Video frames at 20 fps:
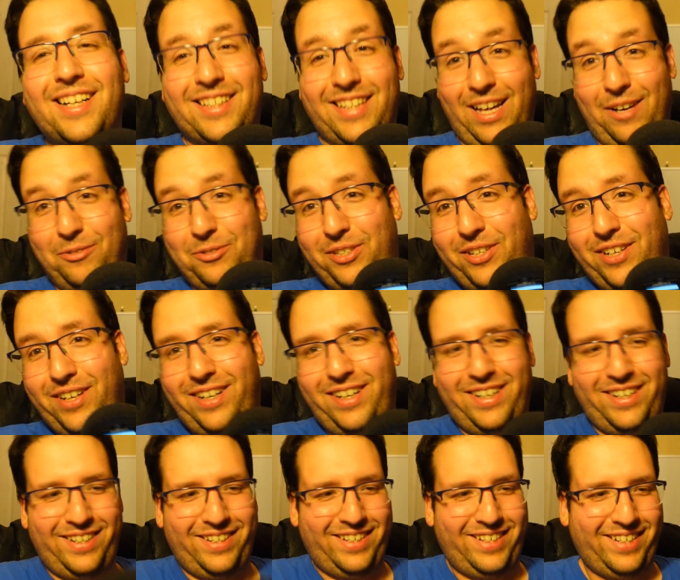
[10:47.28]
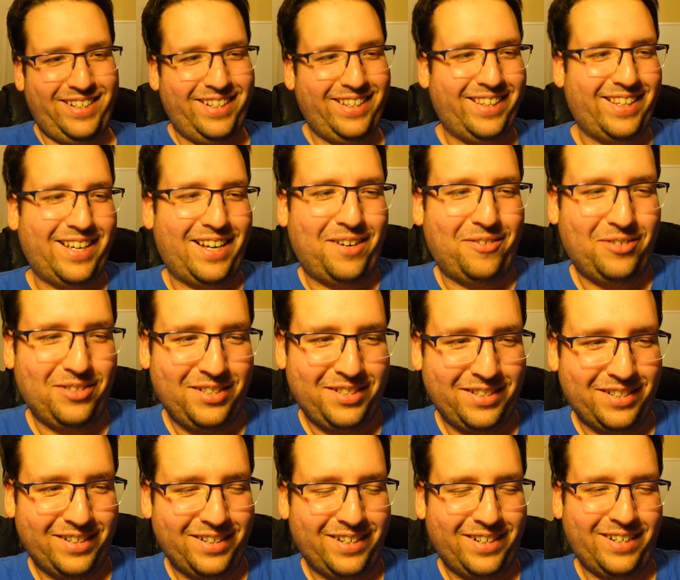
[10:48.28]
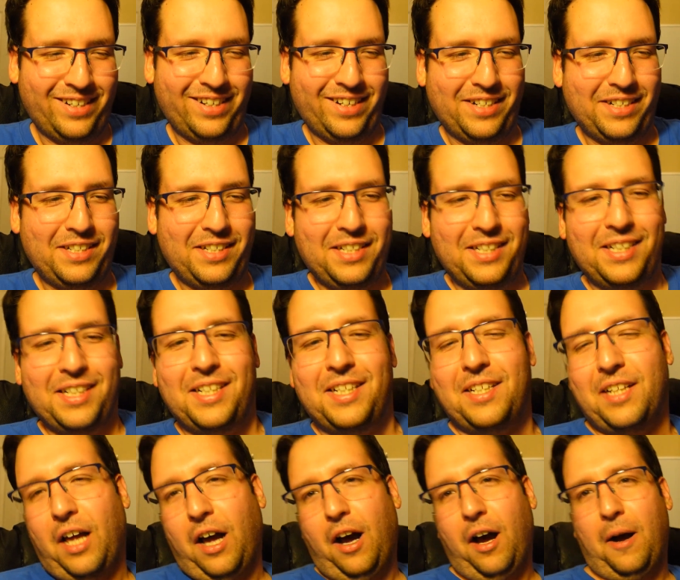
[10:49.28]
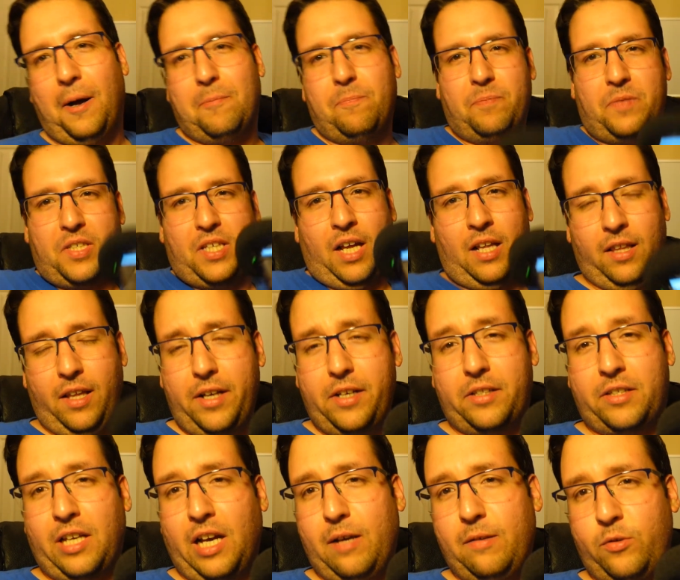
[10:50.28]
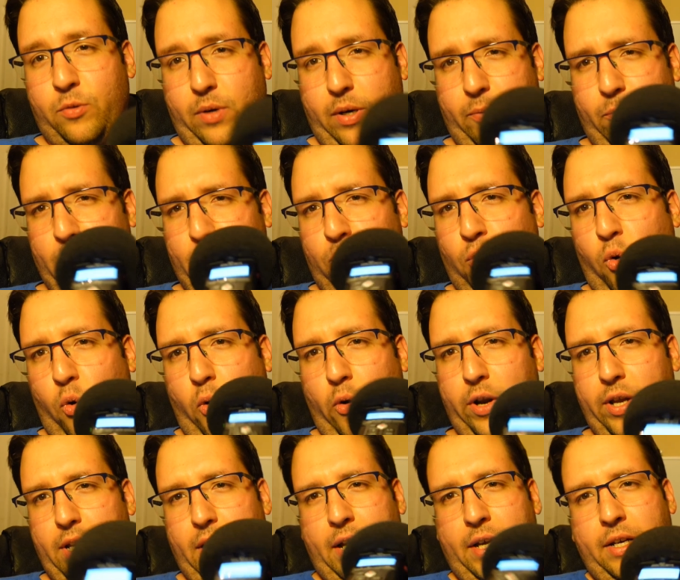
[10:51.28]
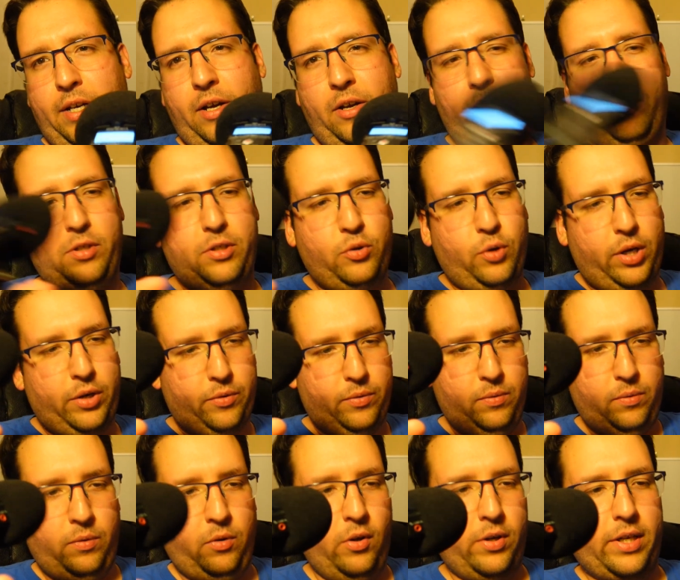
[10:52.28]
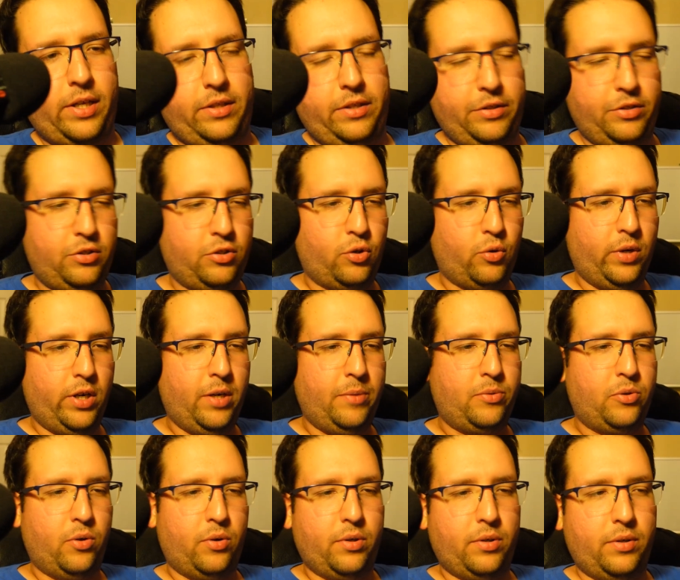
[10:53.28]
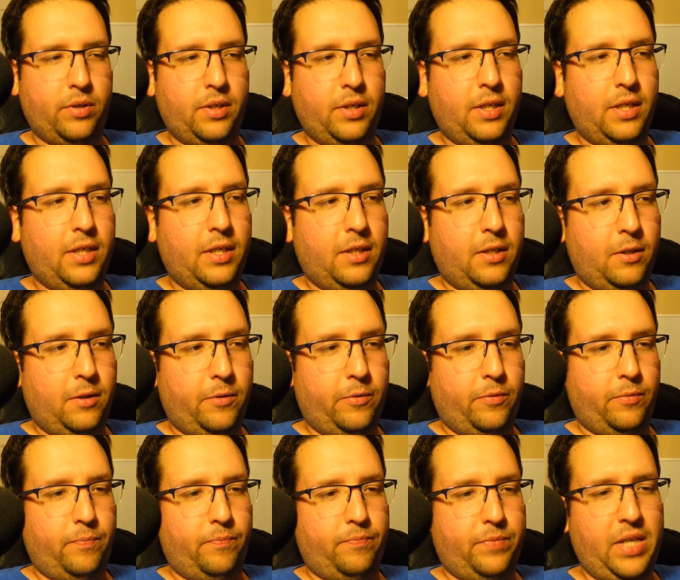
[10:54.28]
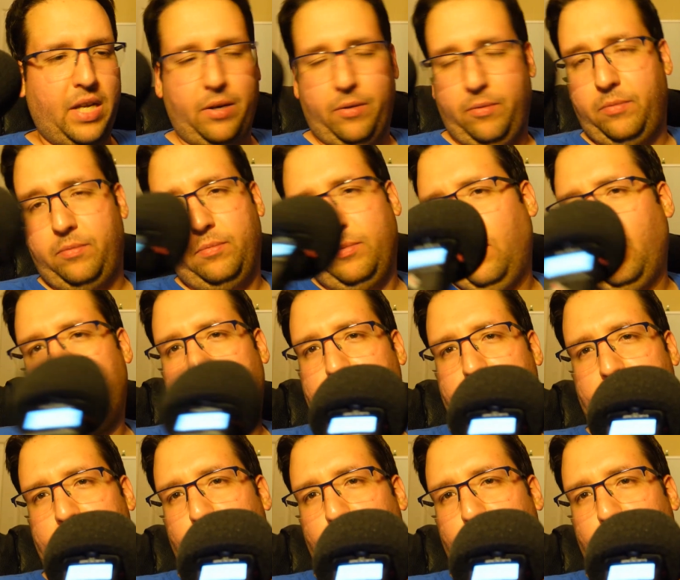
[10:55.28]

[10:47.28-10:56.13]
That was good. That was good. A lot of times when I'm recording, I not only do I look at the script or, look at the